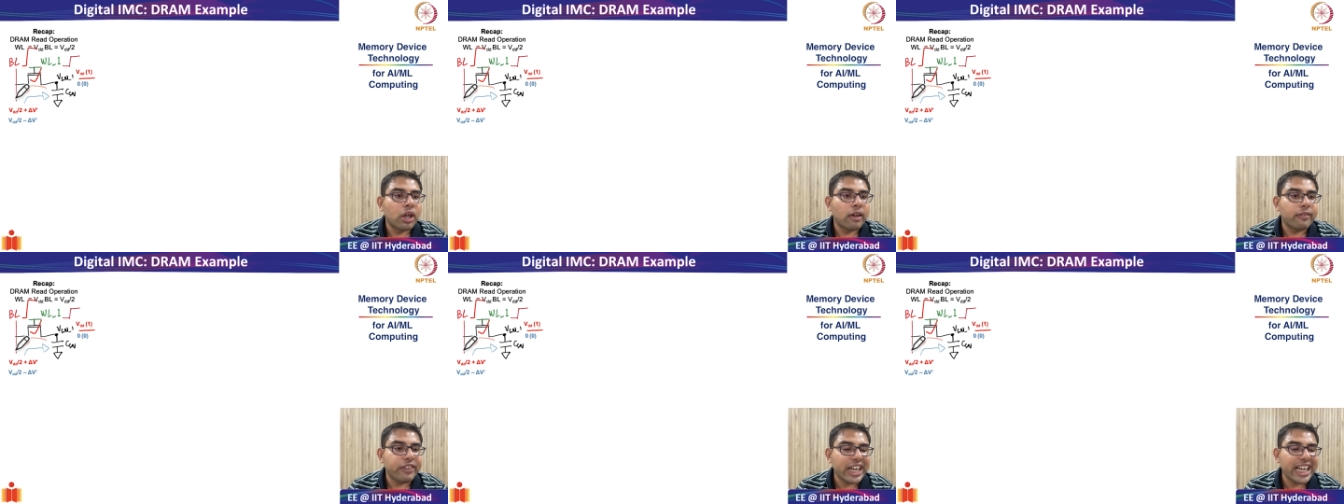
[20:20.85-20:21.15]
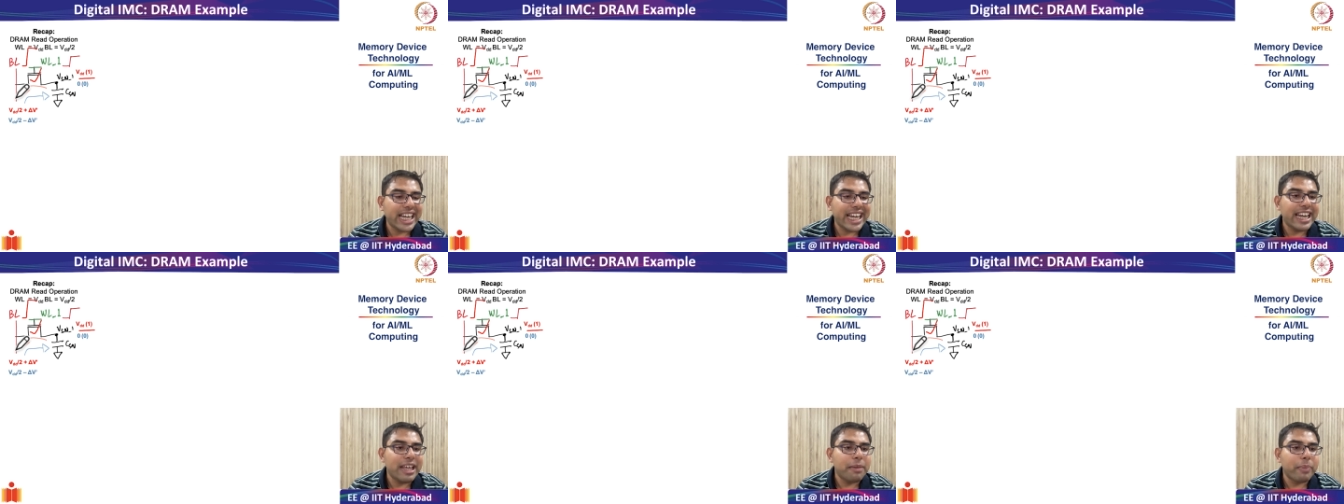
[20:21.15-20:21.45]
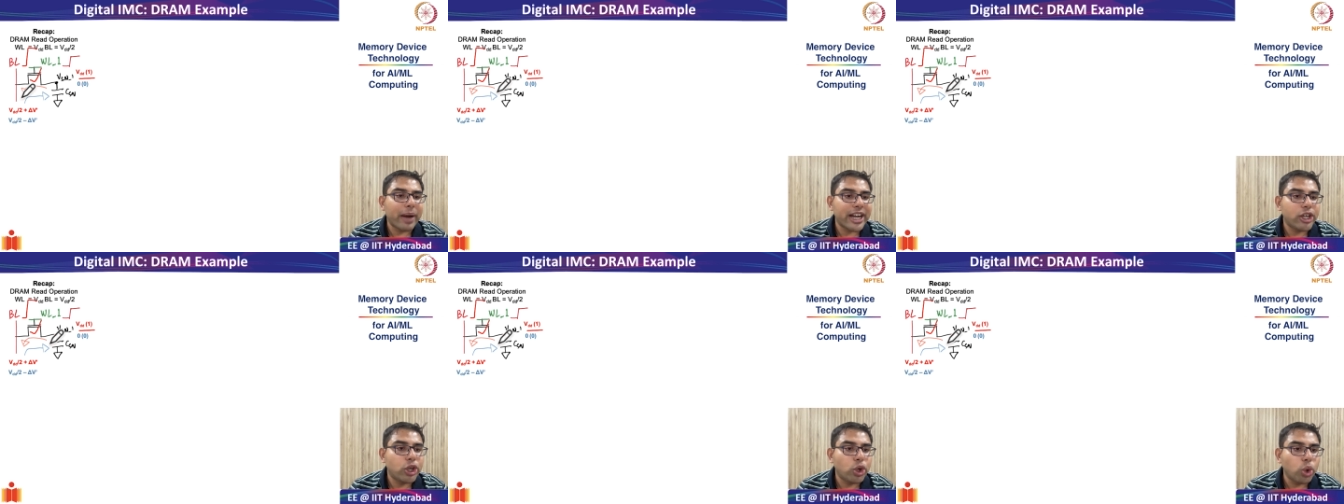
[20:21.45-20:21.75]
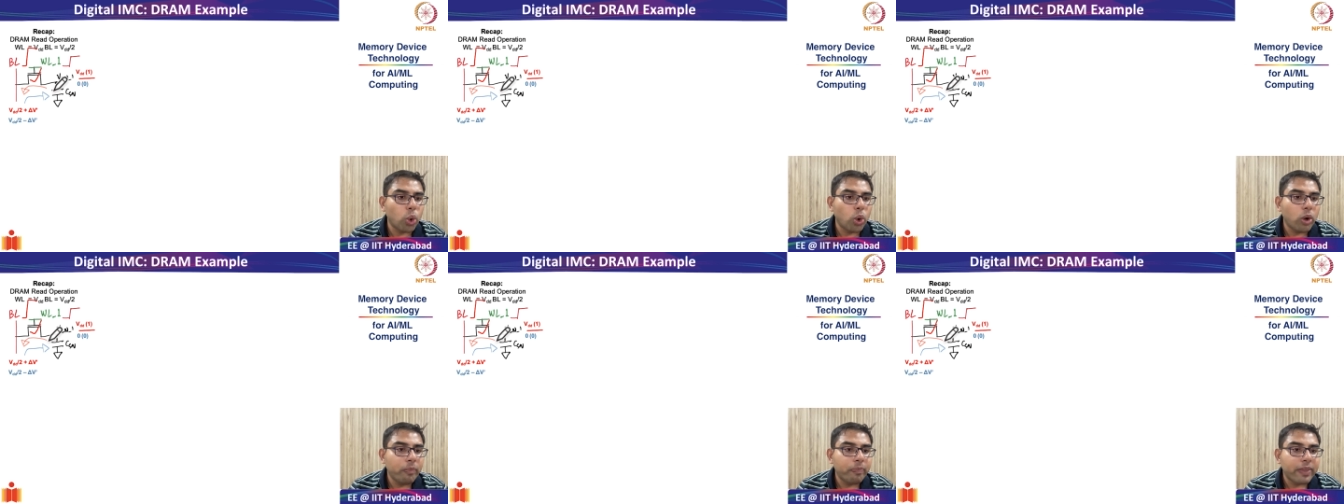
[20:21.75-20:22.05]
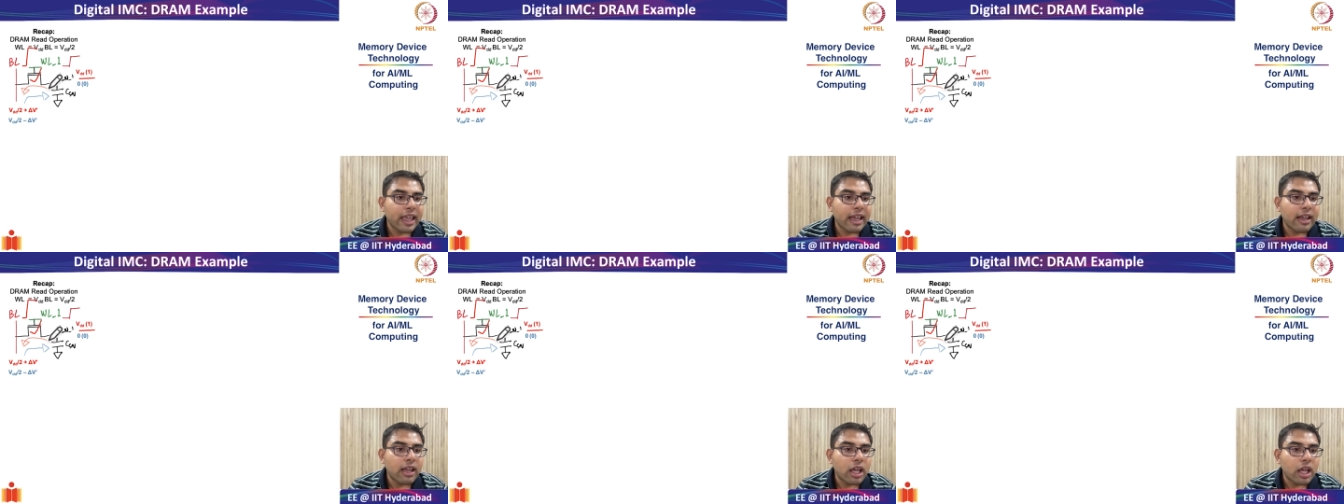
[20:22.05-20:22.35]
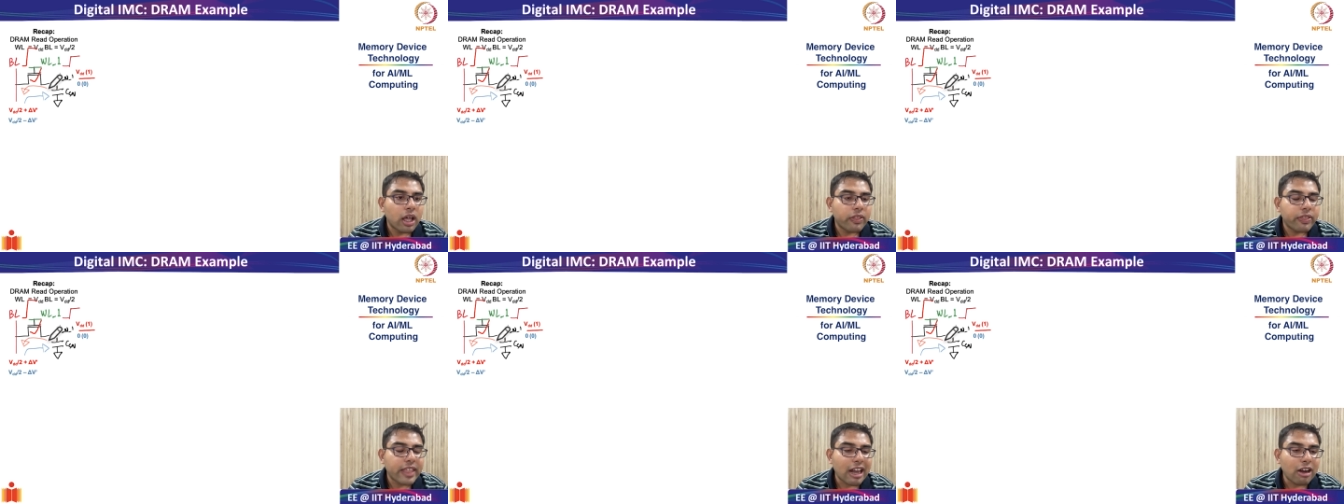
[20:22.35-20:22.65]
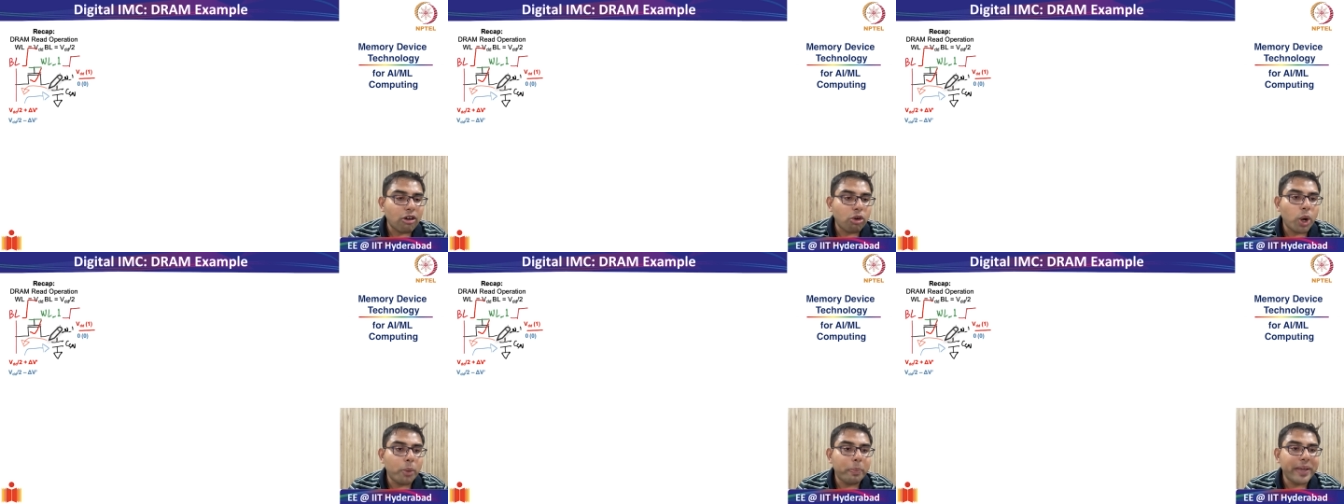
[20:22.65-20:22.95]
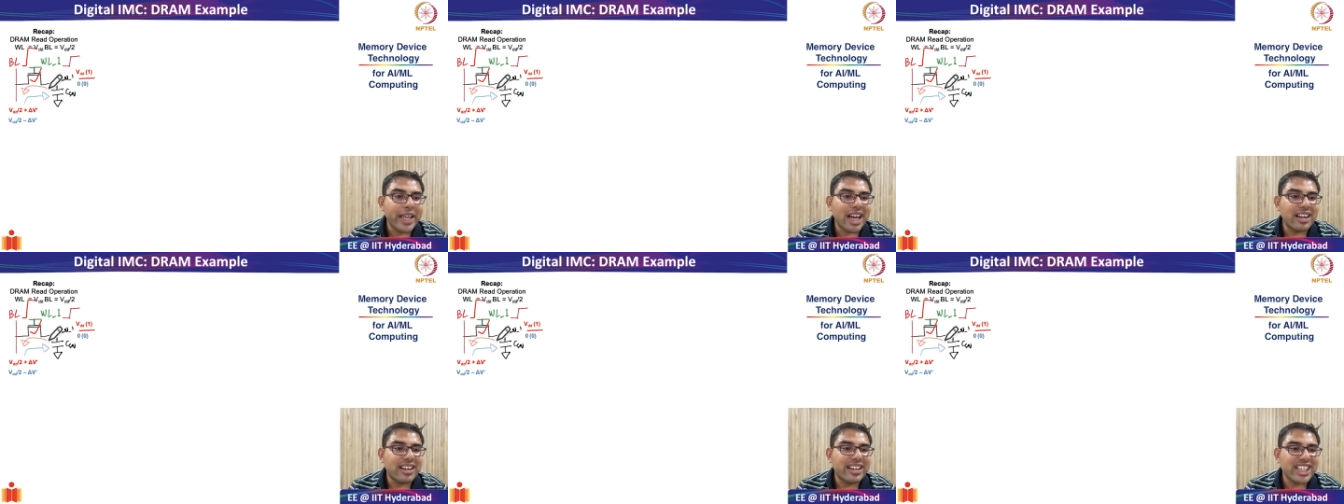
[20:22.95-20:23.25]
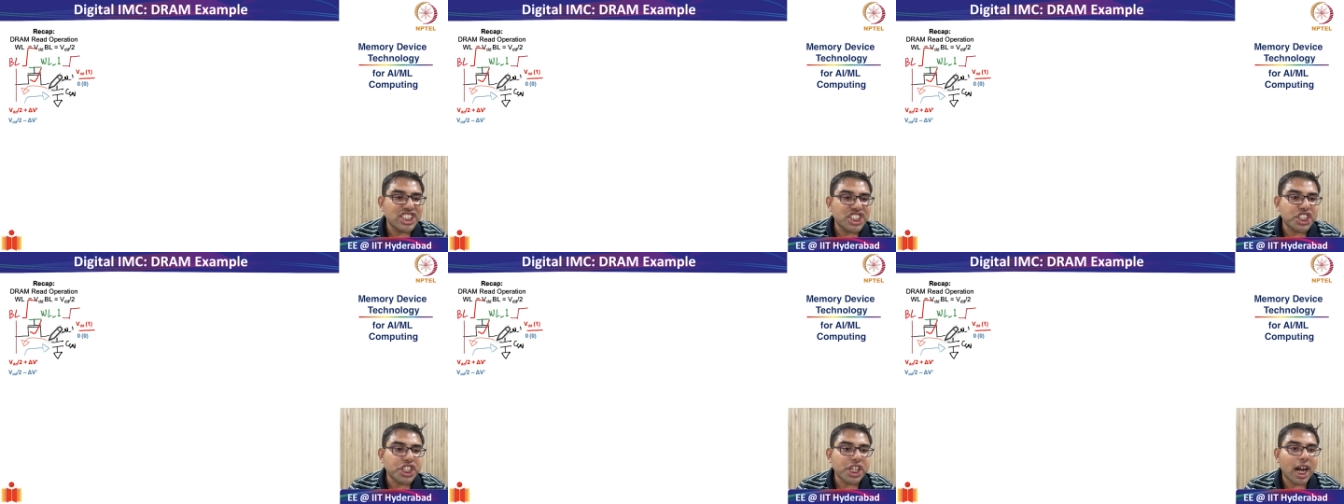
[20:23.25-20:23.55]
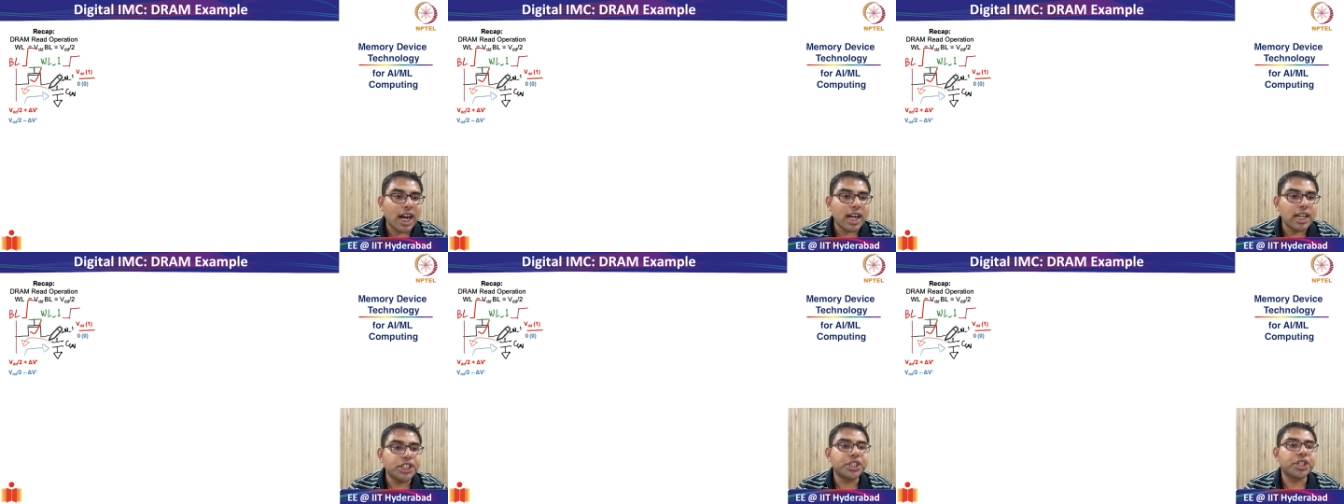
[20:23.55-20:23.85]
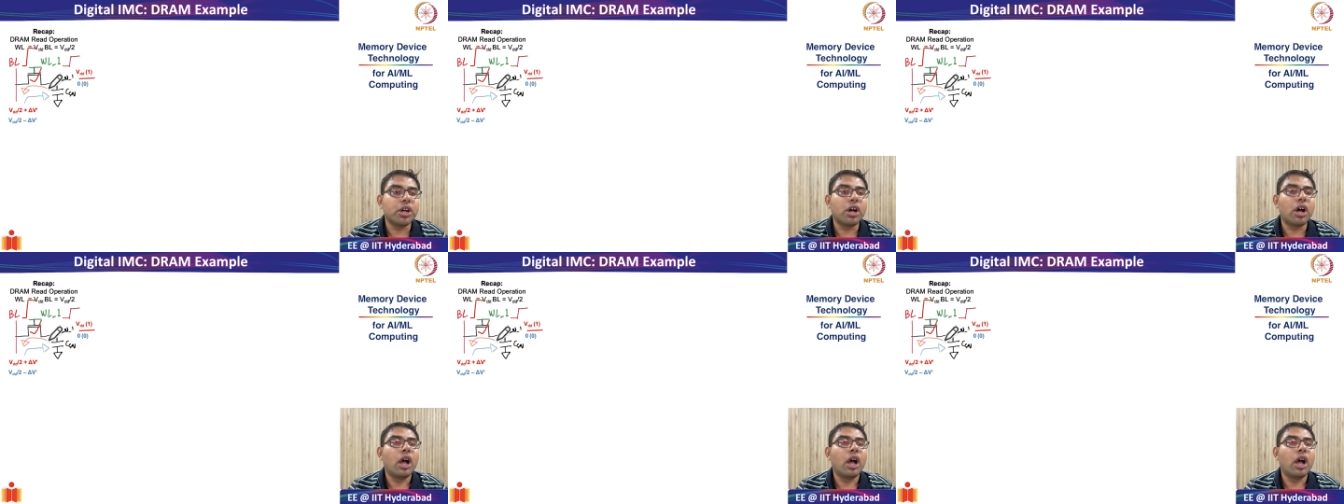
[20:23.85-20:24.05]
VDD by 2, there will be a discharge